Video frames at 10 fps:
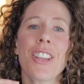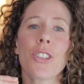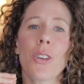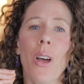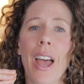
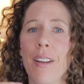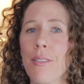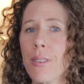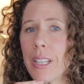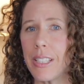So
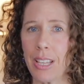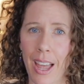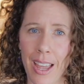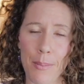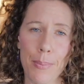every
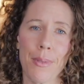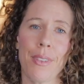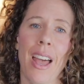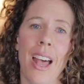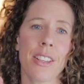type
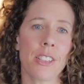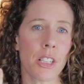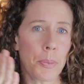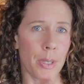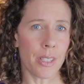has a
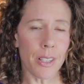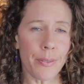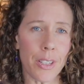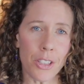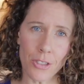
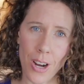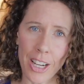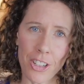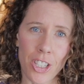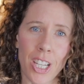specific
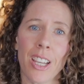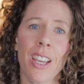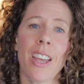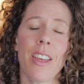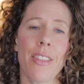strategy
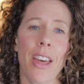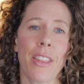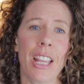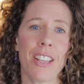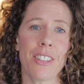
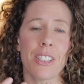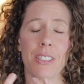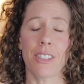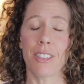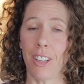that is
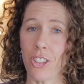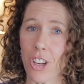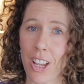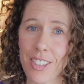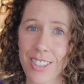
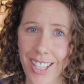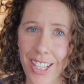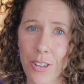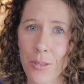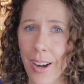
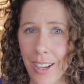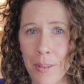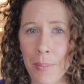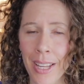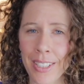suggested or
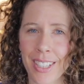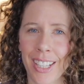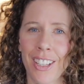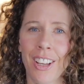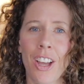
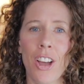recommended